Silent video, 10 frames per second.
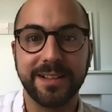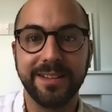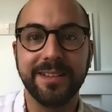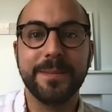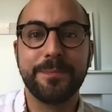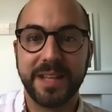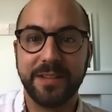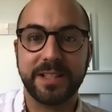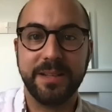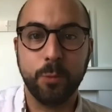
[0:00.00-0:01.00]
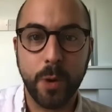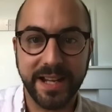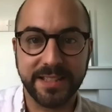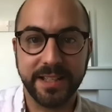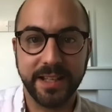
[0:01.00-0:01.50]
And they have to keep
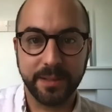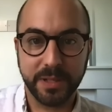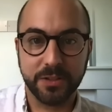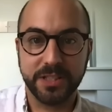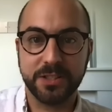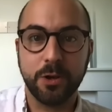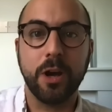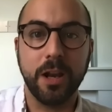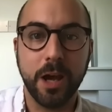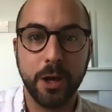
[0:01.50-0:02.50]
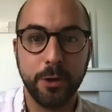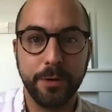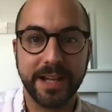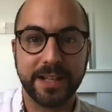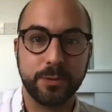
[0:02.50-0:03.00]
waiting because he's not alone
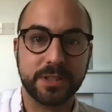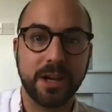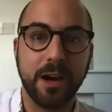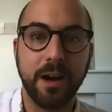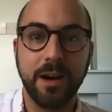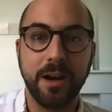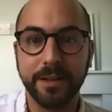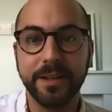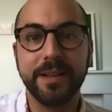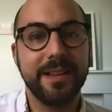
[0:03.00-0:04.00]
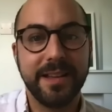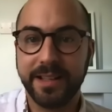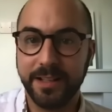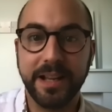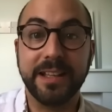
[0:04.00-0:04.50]
next to his car and,
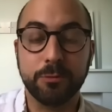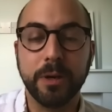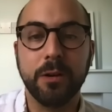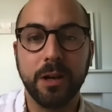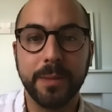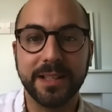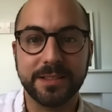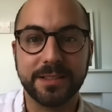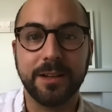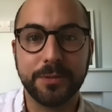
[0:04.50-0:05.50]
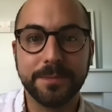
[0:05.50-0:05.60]
yeah, his real homeland stuff.